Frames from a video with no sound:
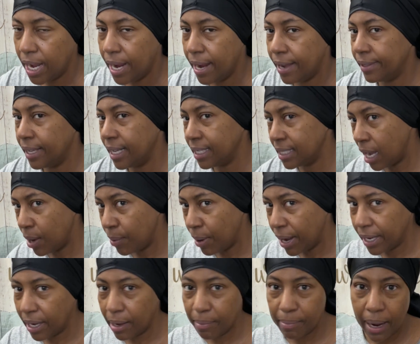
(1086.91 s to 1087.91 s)
And that's how I
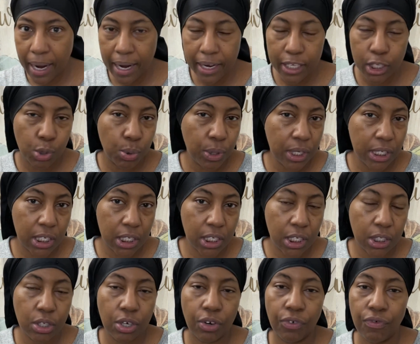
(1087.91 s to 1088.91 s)
get my twists to
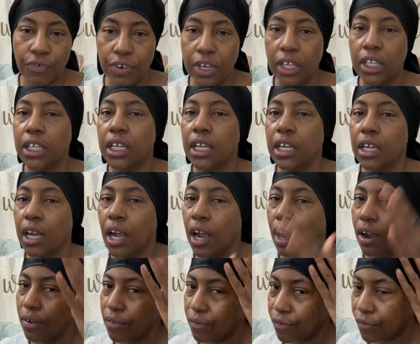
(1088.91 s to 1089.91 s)
look really
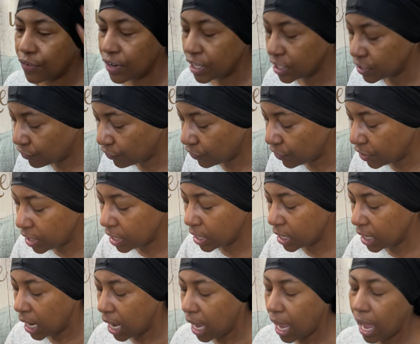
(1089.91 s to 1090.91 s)

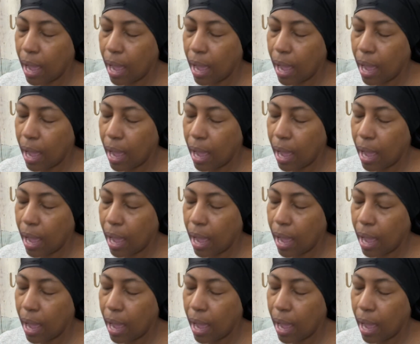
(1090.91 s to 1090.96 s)
frizz-free.